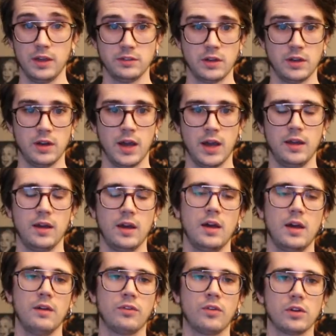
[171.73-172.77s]
And
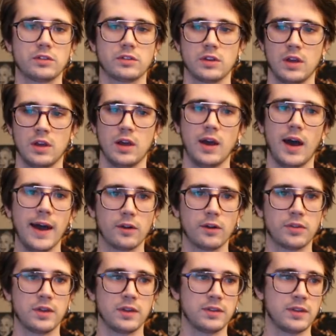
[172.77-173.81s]
of course, I don't
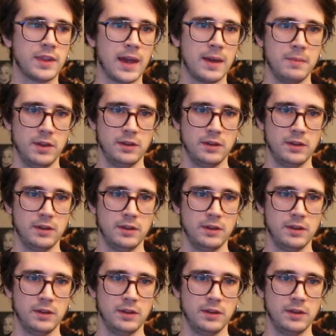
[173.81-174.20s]
think that means